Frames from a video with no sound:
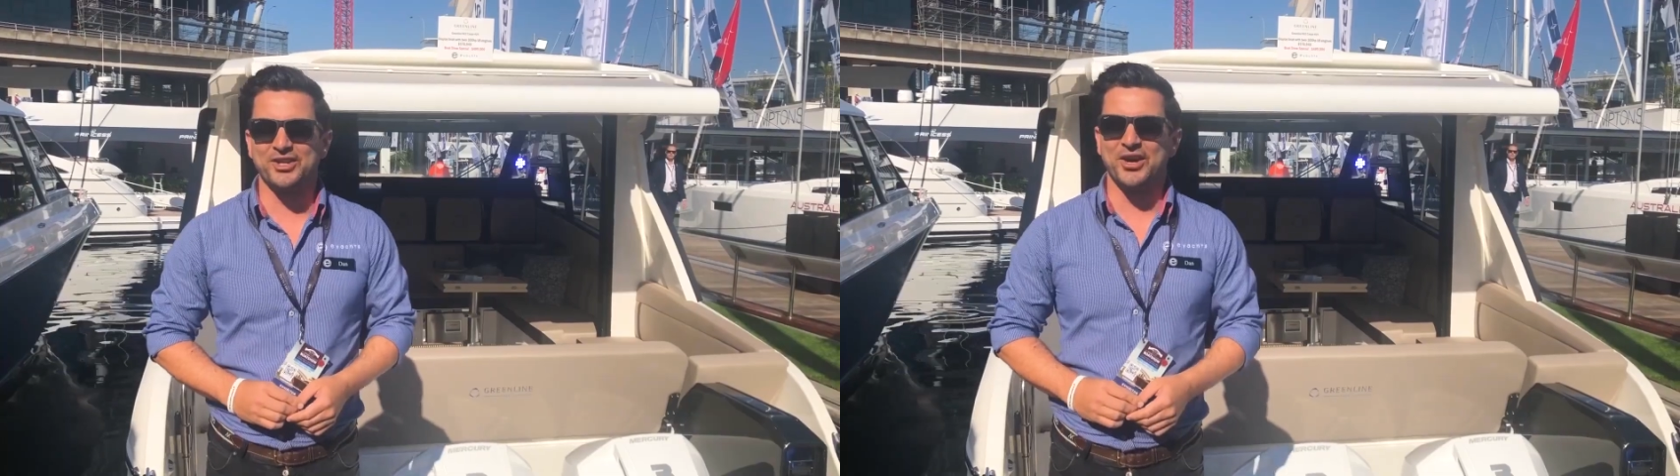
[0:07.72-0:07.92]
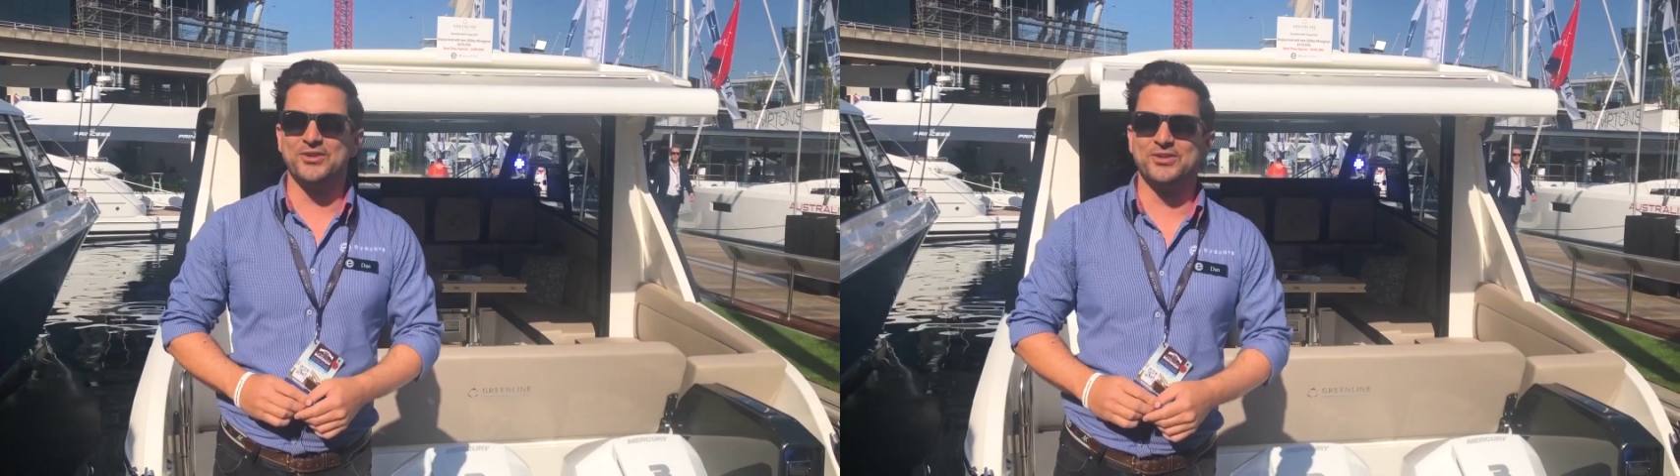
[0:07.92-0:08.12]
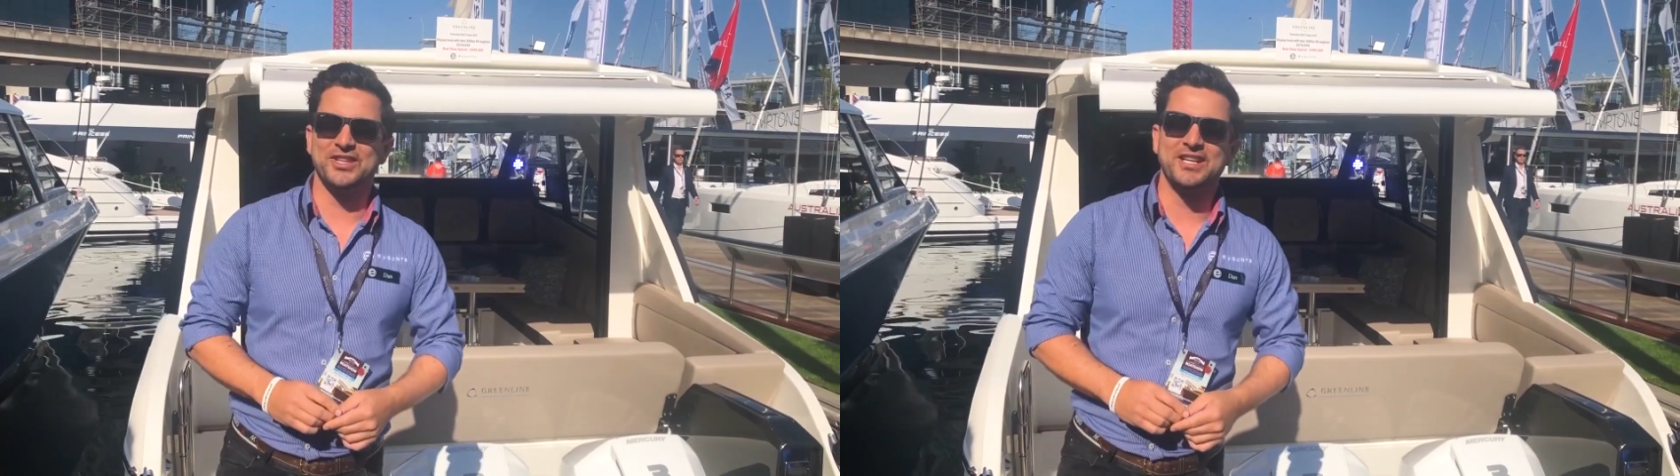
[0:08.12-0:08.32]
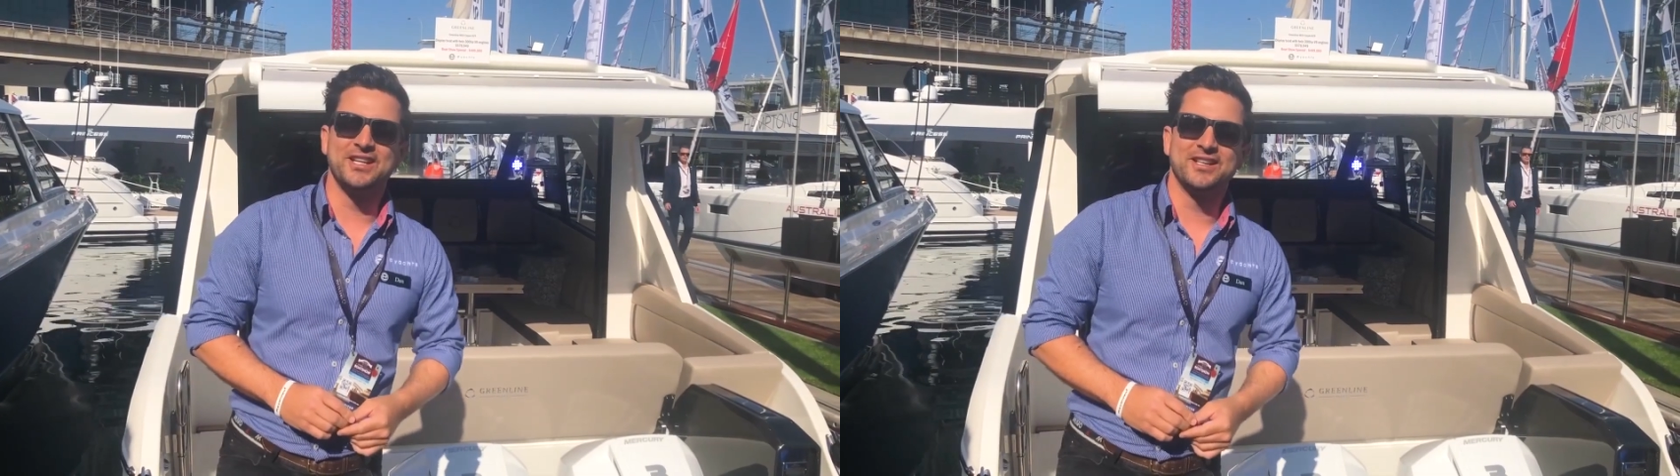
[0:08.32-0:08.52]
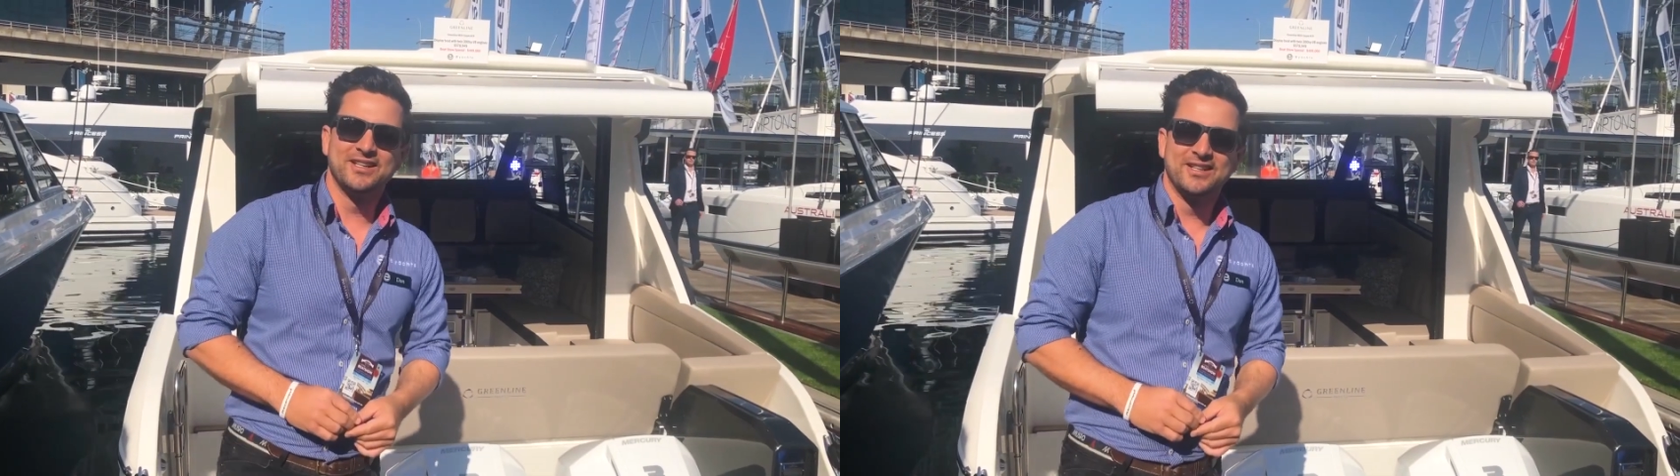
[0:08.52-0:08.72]
Jones
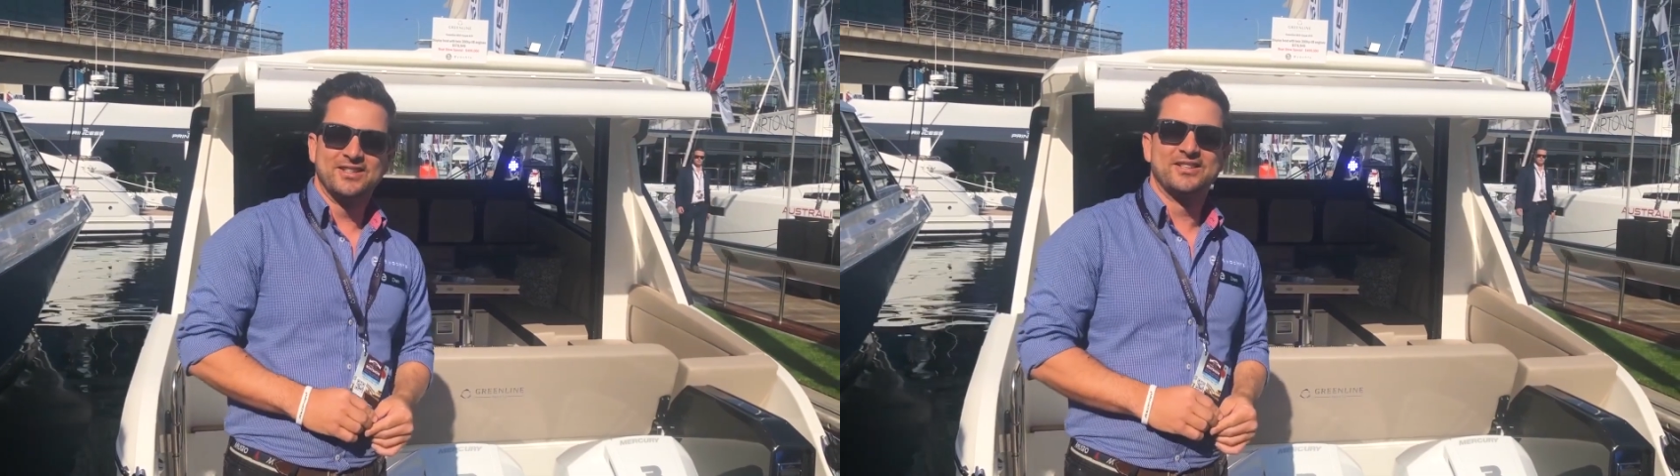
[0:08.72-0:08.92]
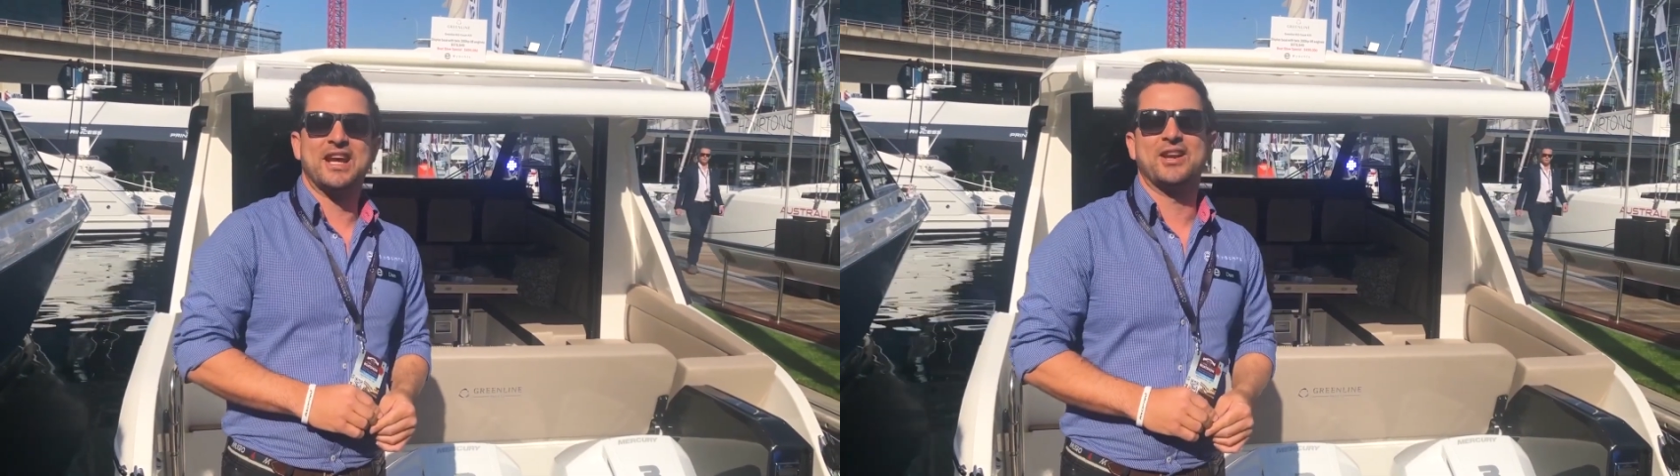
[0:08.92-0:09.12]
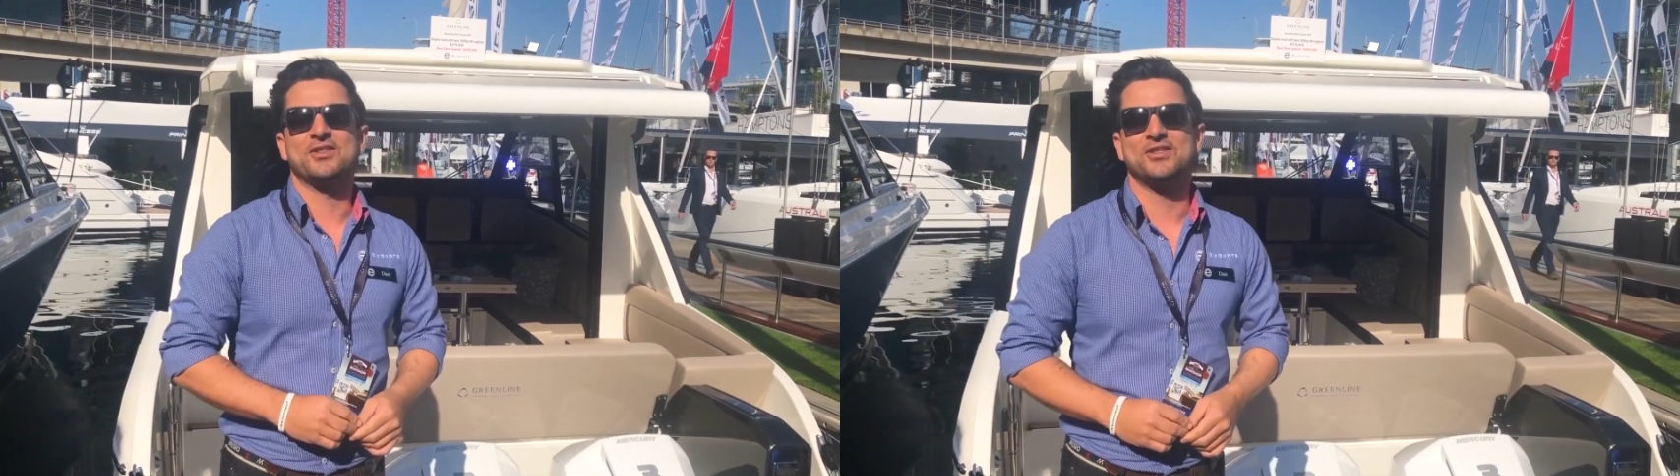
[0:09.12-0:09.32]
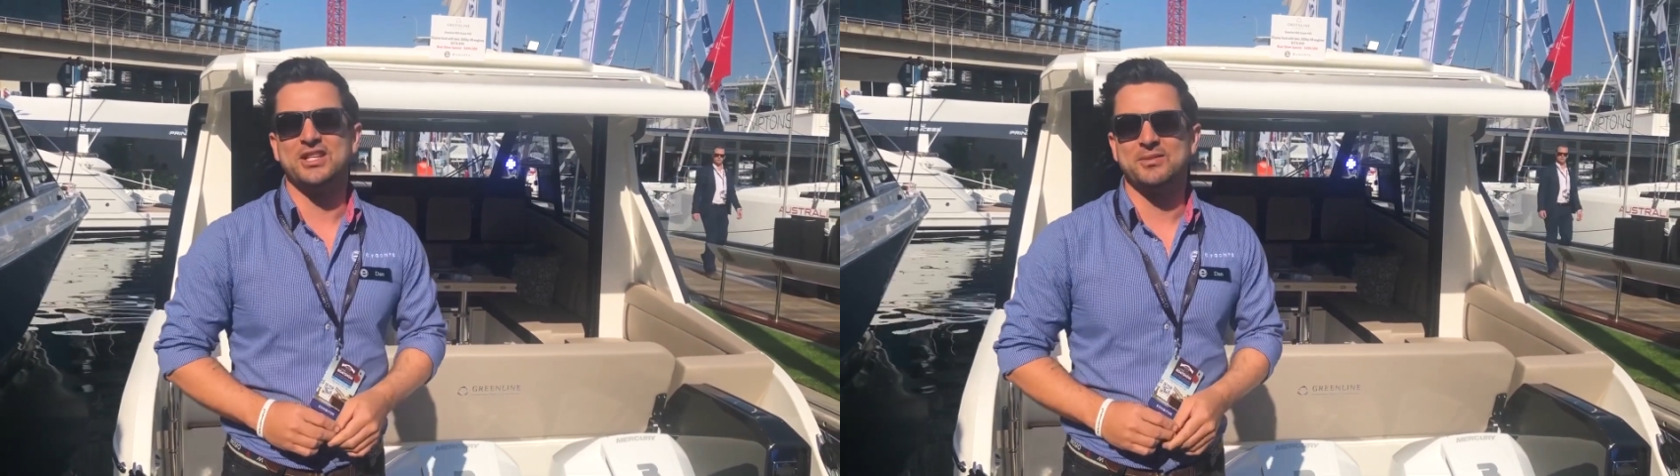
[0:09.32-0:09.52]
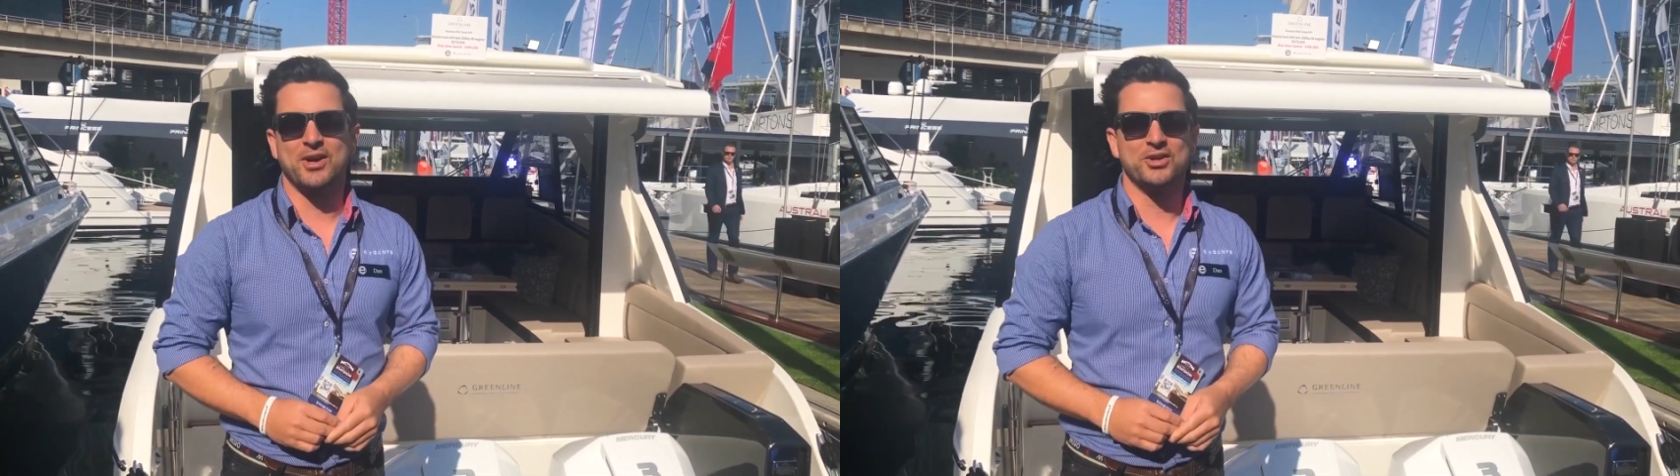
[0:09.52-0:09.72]
here, down at the
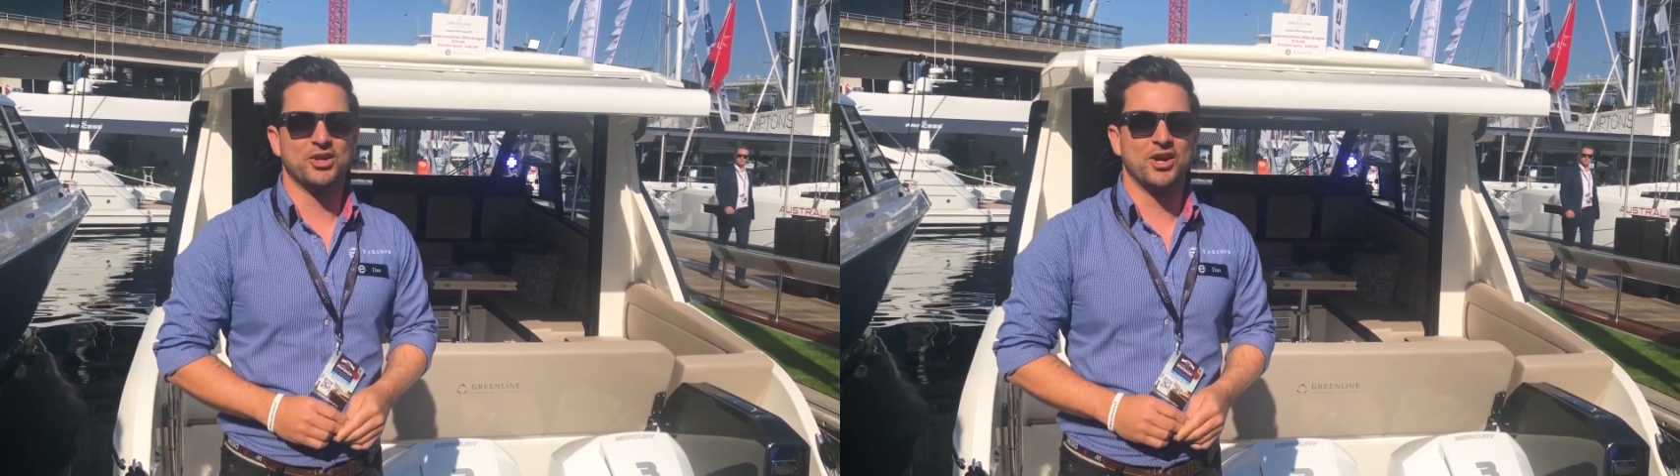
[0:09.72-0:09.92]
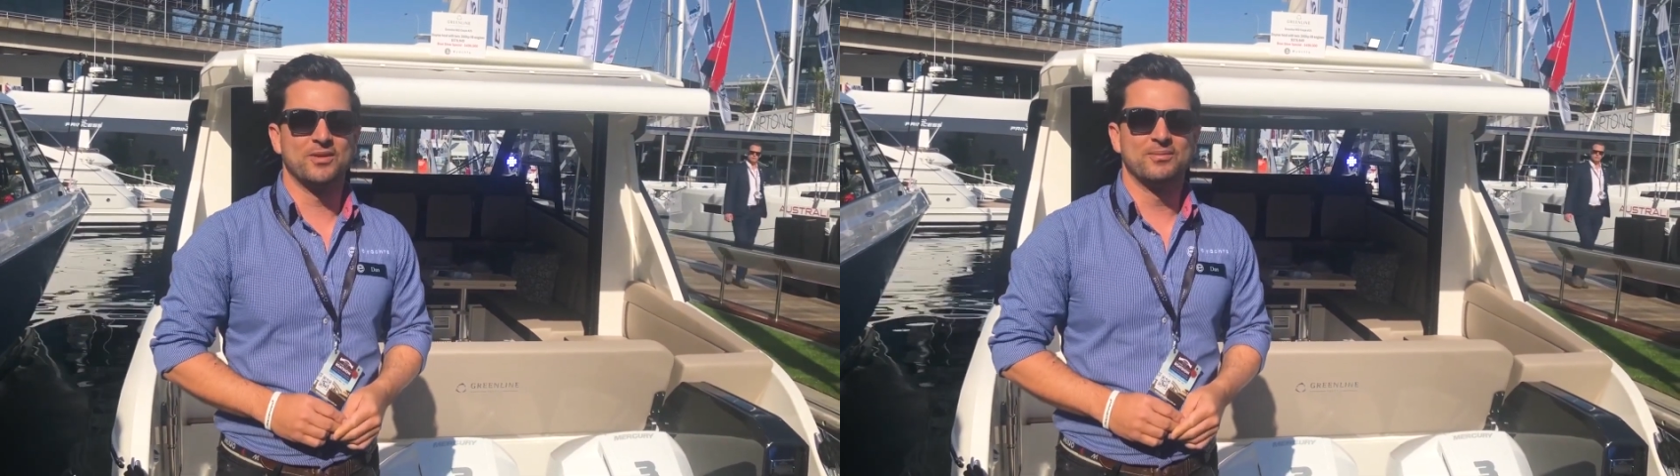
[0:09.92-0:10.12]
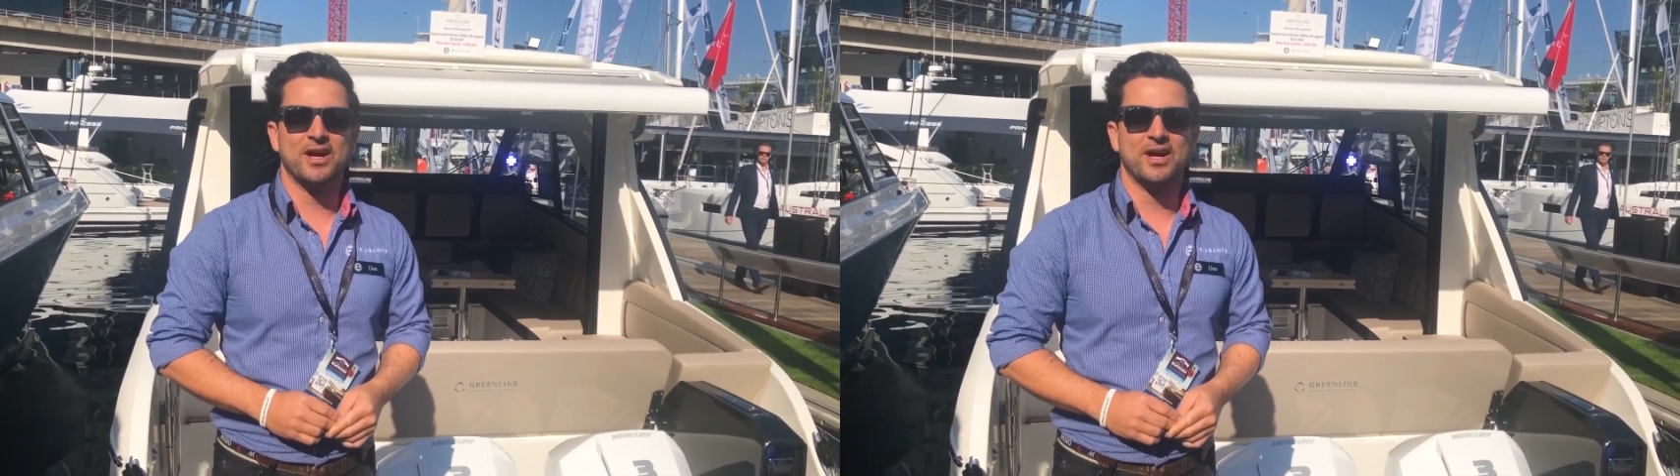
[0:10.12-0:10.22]
Sydney Boat Show,